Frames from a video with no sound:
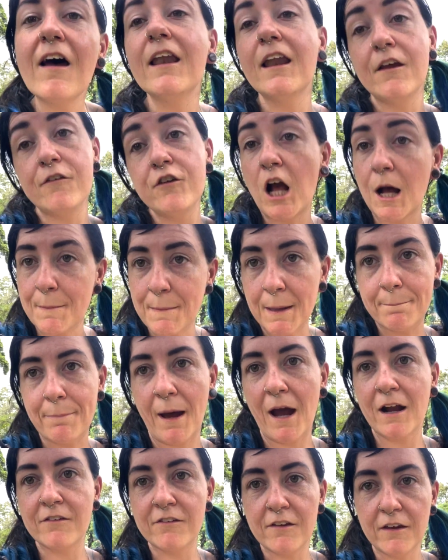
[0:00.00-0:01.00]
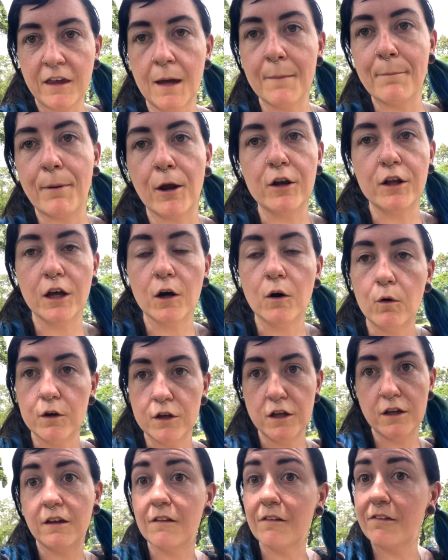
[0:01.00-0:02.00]
unless you're coming back to Cambodia or
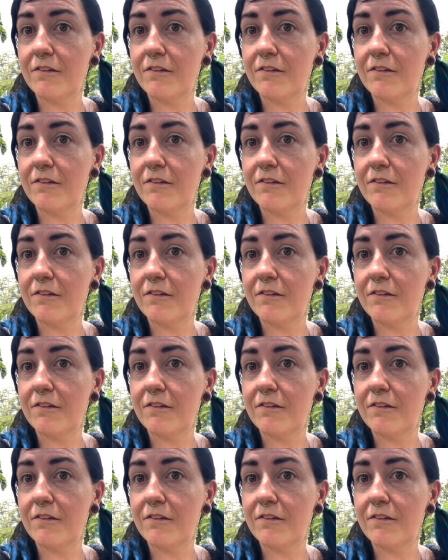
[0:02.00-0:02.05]
you can